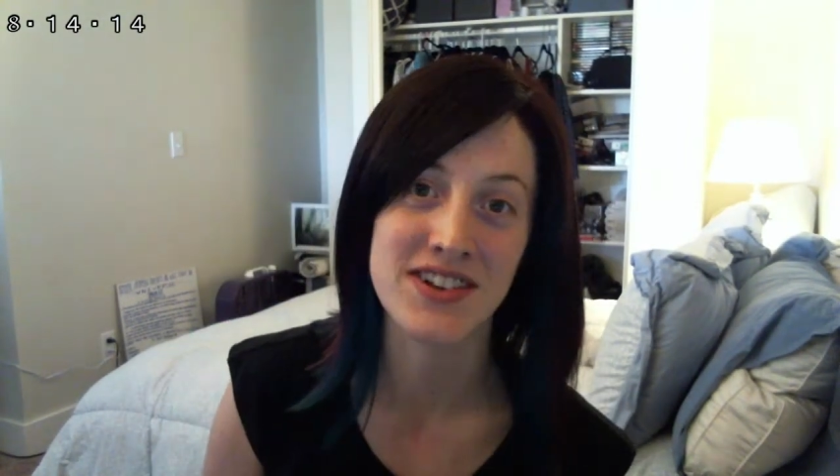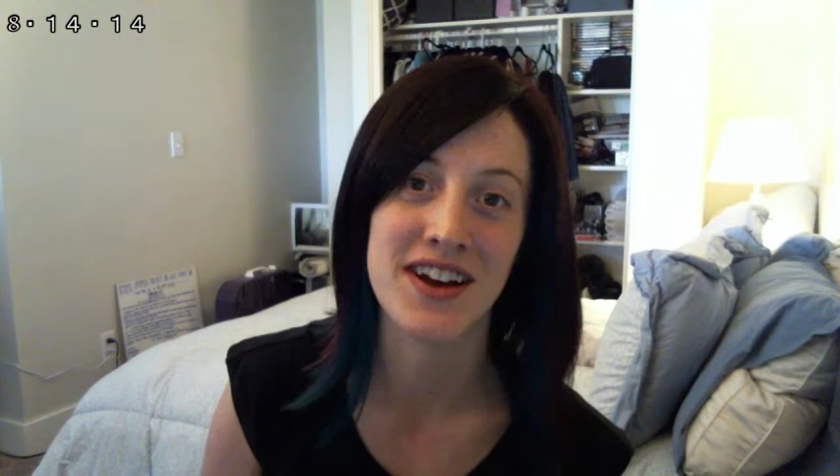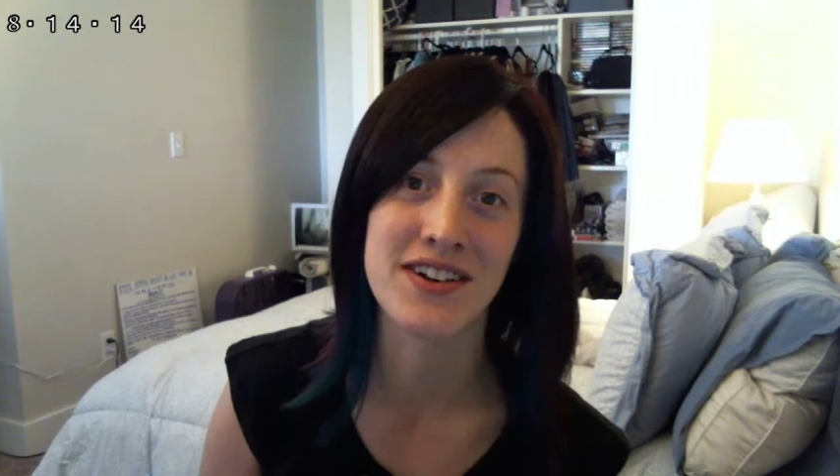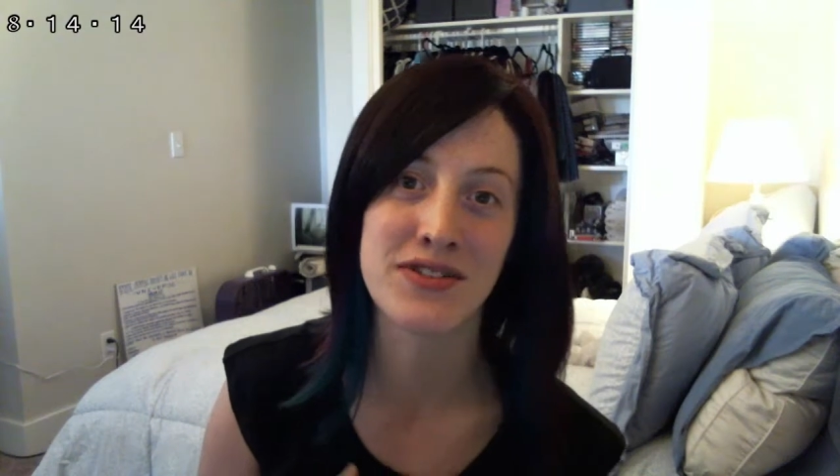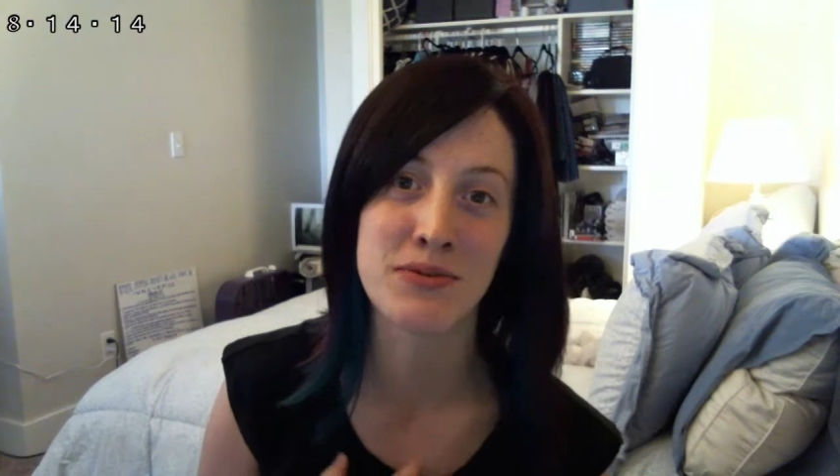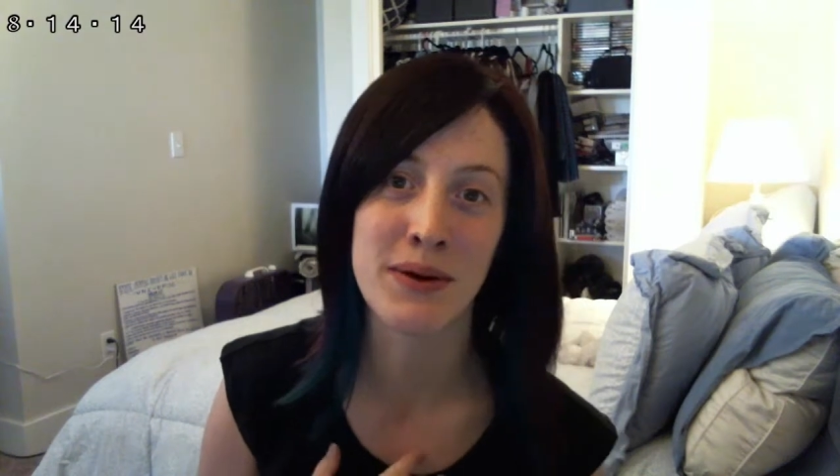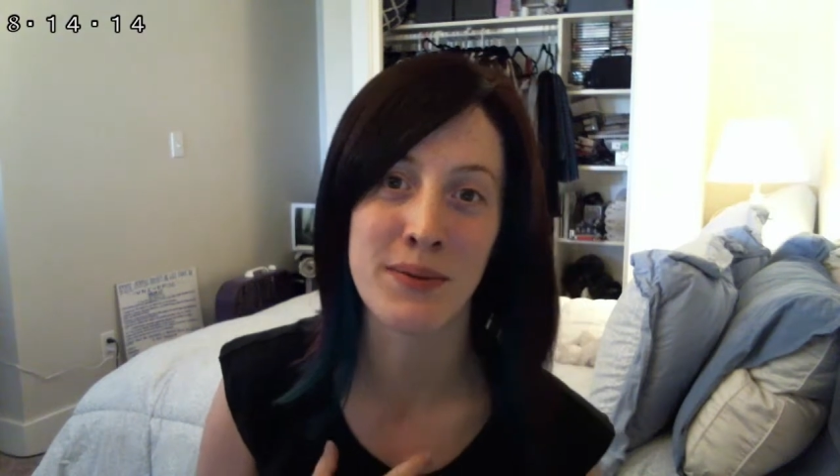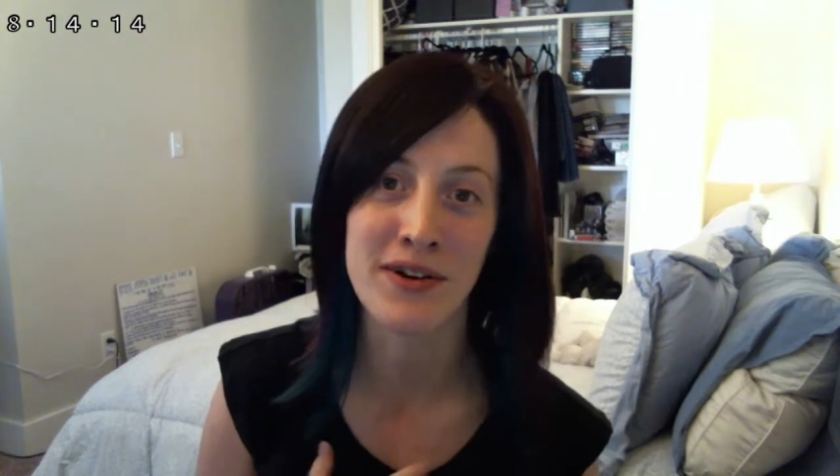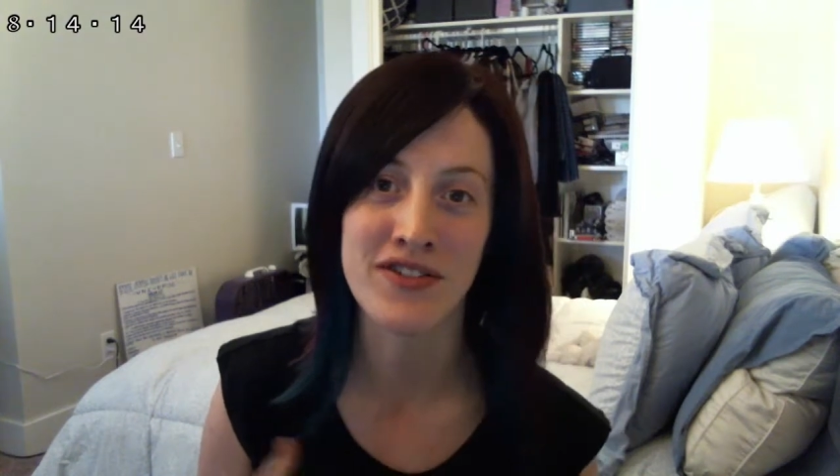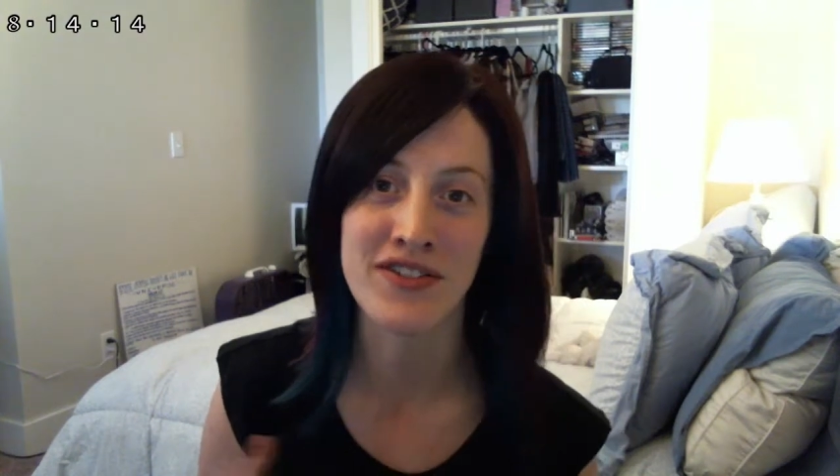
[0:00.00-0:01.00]
channel with my
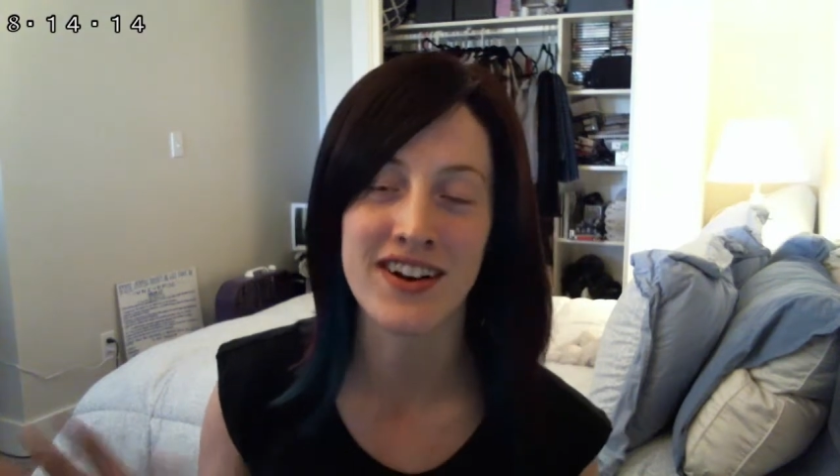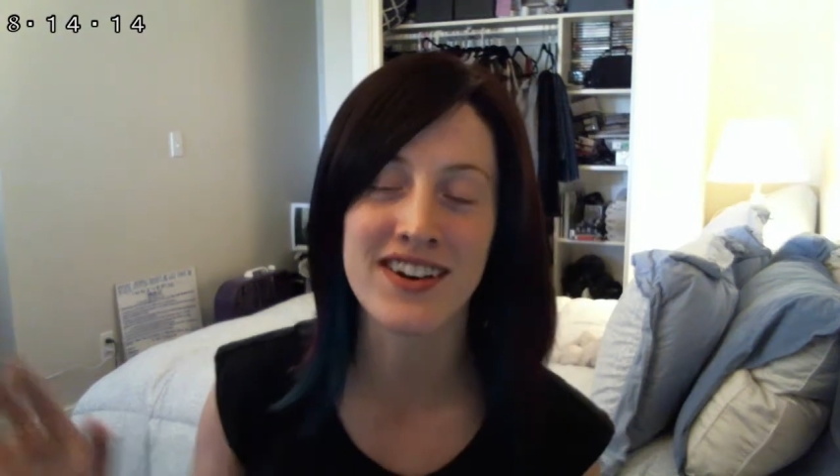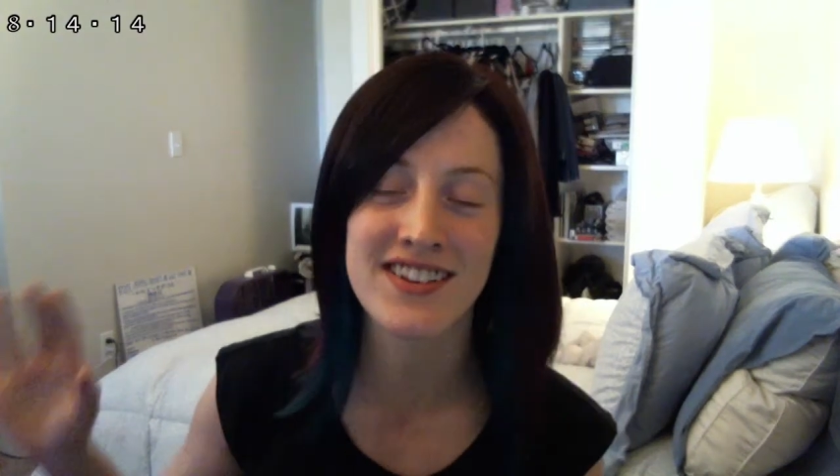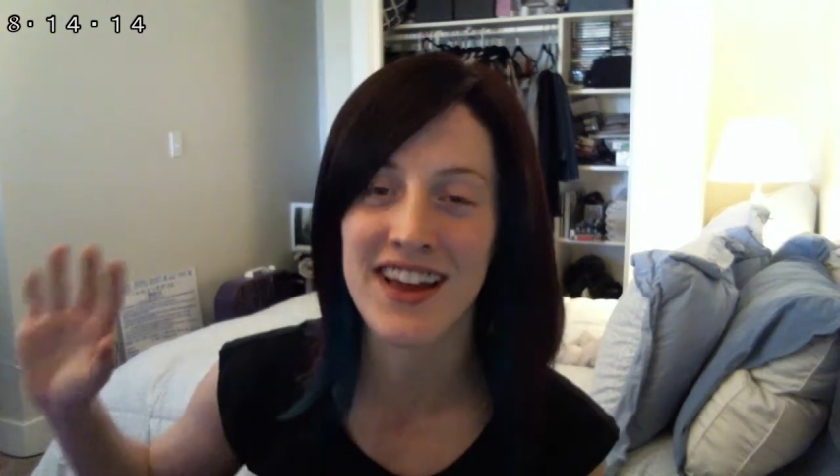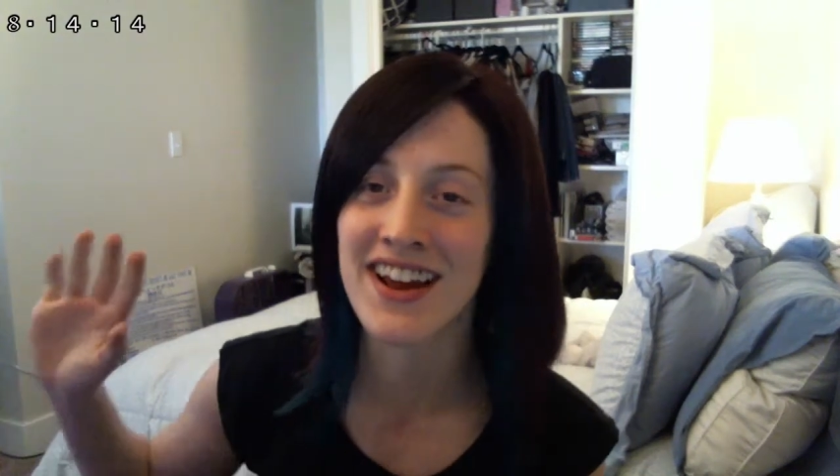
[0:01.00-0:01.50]
boyfriend,